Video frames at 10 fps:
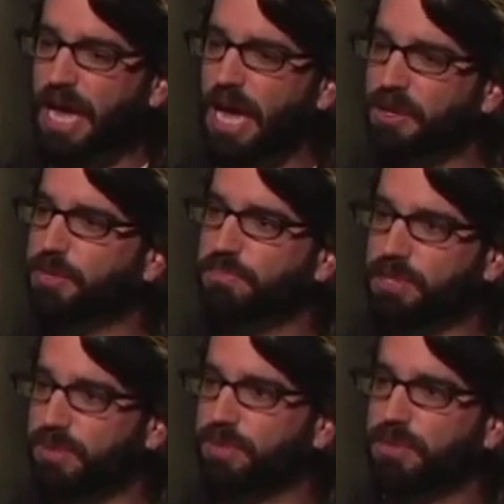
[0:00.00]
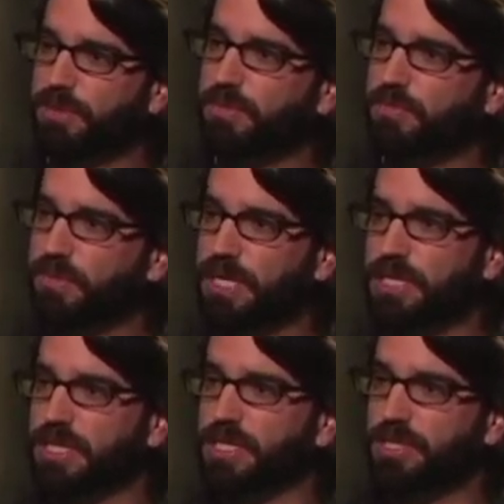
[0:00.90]
How do you build
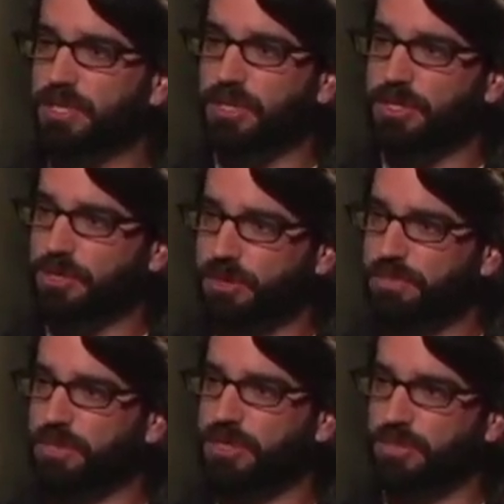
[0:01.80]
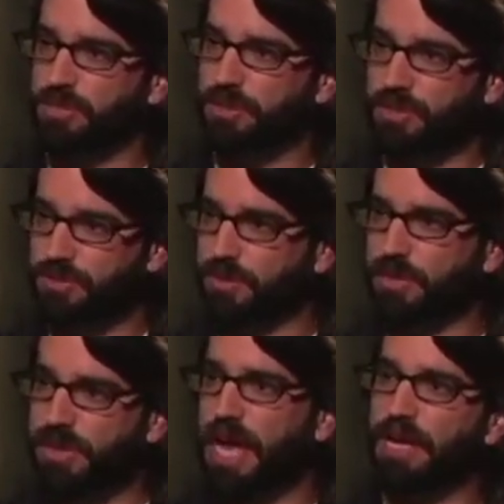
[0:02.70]
things into your script to sort
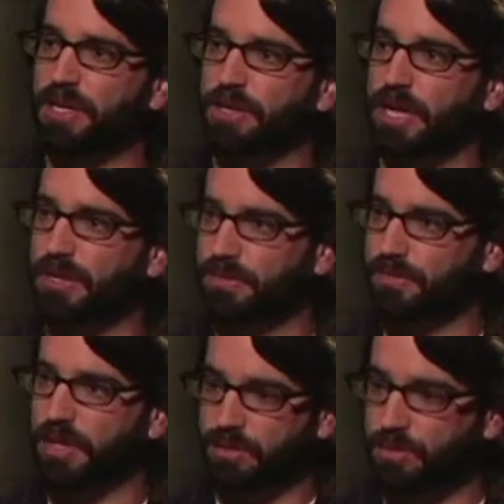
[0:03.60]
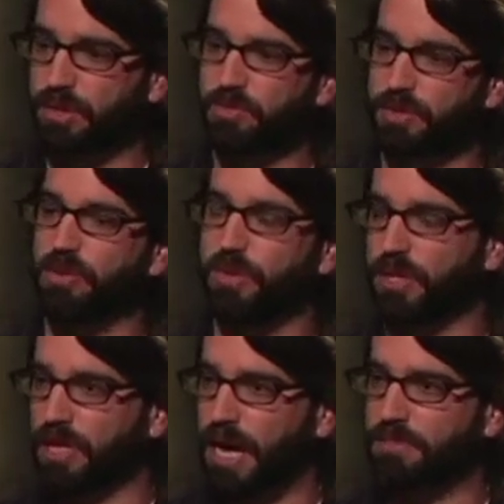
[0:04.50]
of anchor it, like real
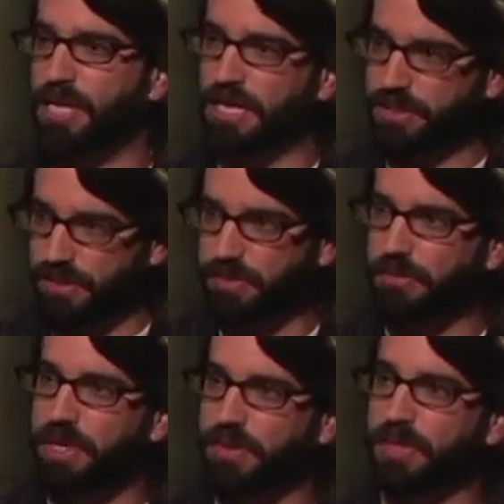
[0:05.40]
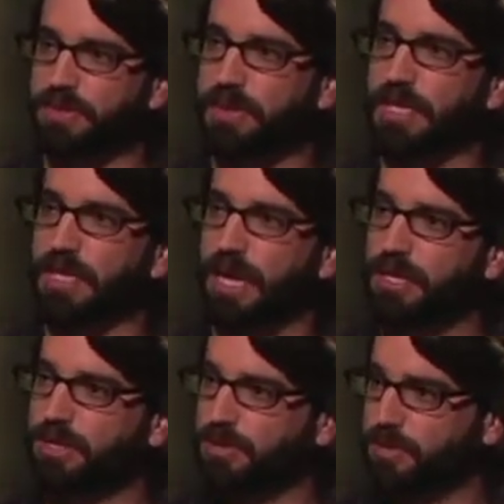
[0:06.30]
world objects and things like that?
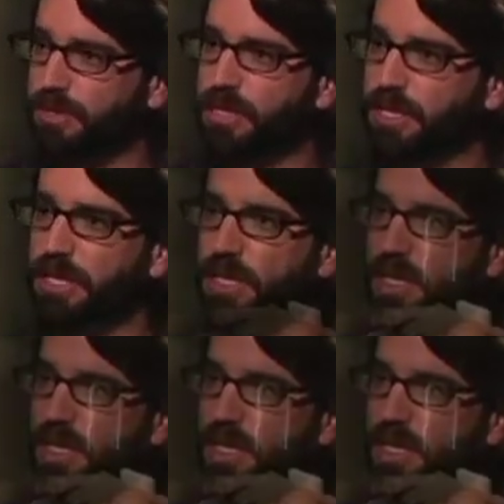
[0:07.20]
Do you do anything like